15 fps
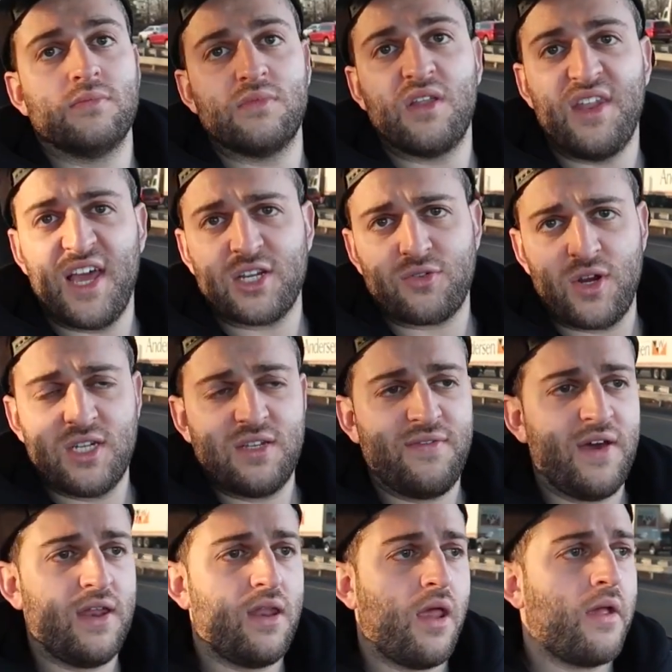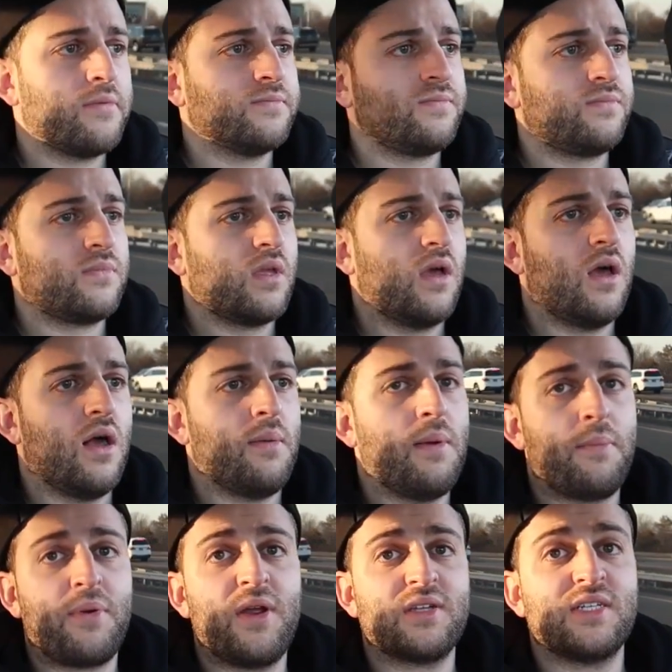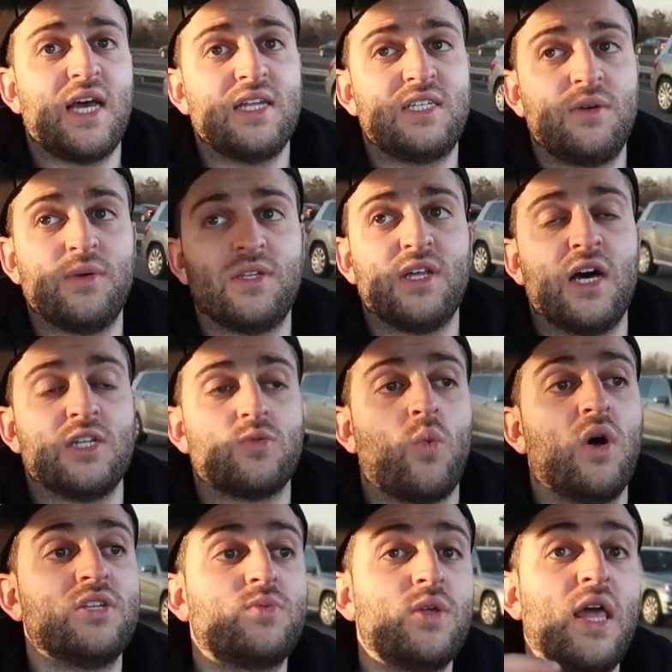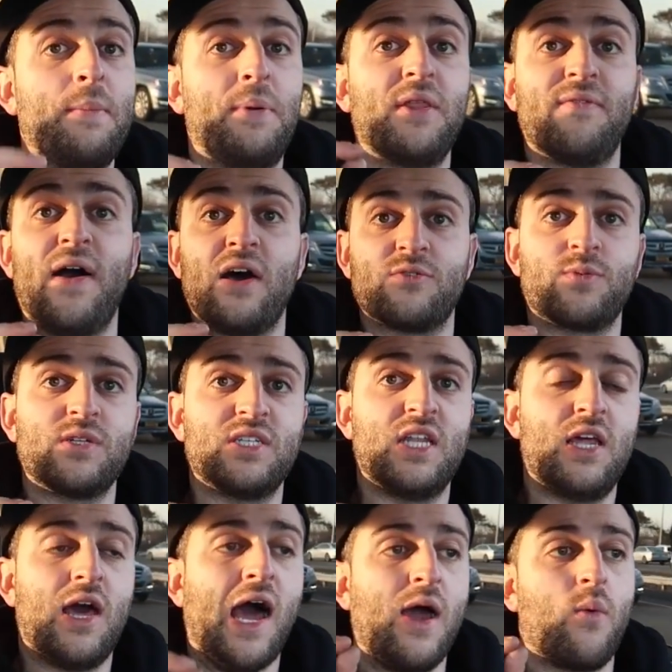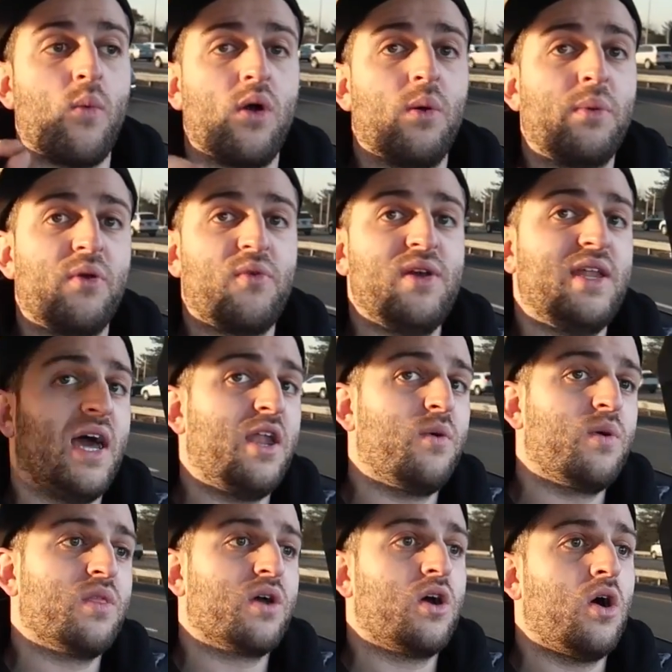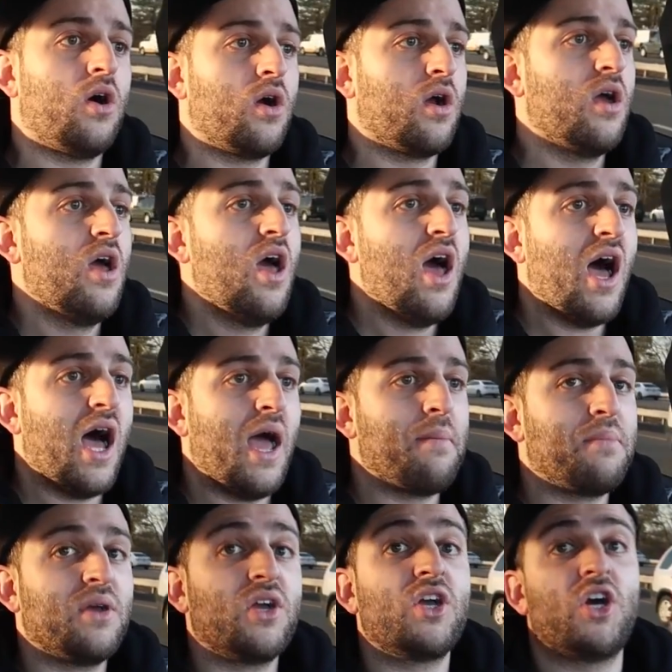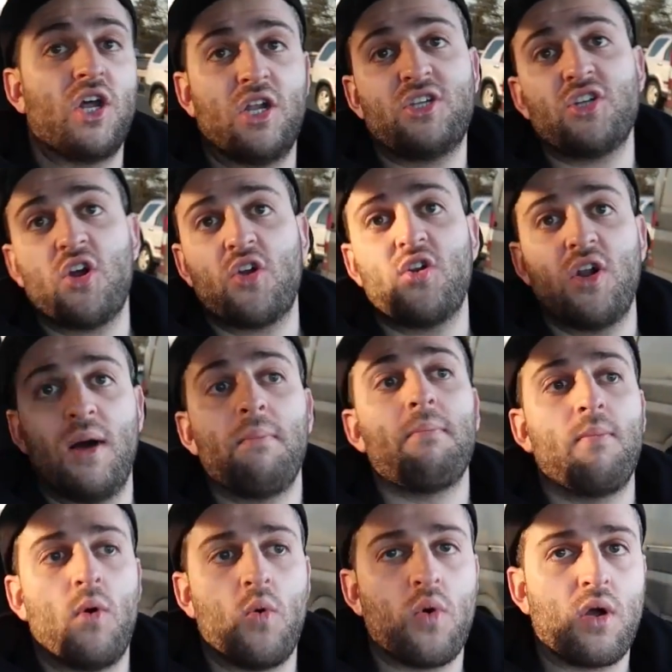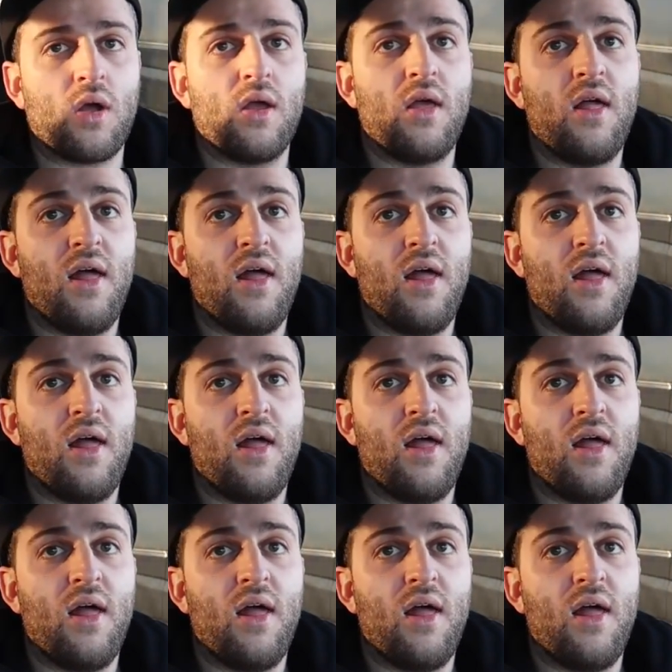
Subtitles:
the next race event. I'm pretty excited to see what it does. Once they put the valve springs in it, I will be re-dynoing the car. I'm gonna turn it up more.